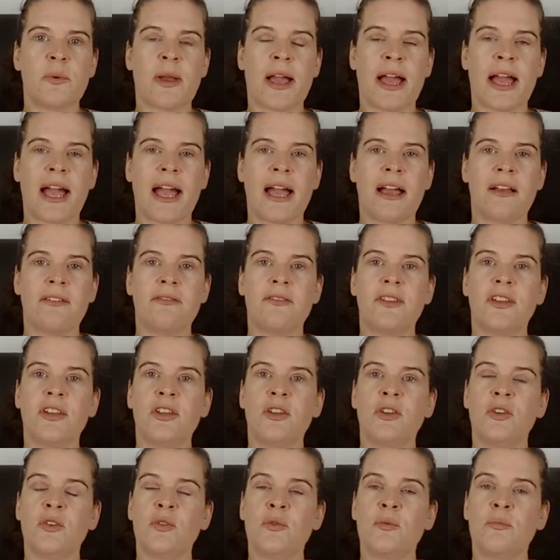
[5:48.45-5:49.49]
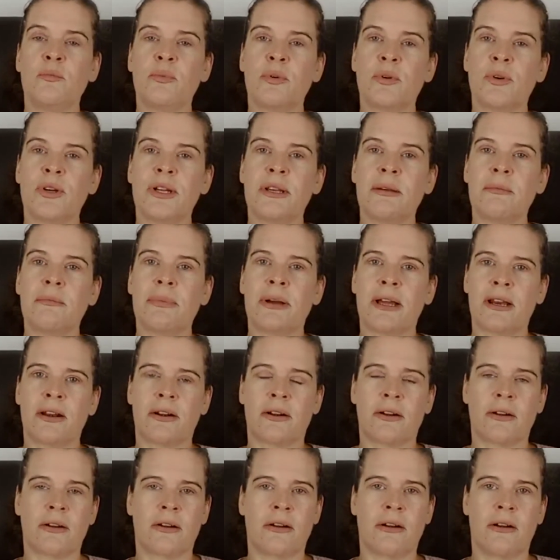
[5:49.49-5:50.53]
have that you put
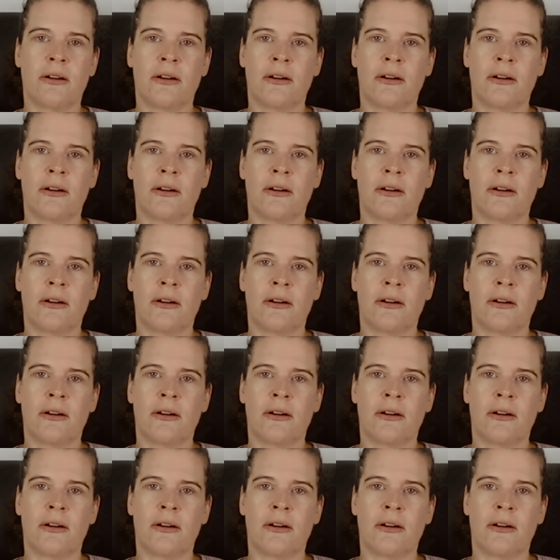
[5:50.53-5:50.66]
butter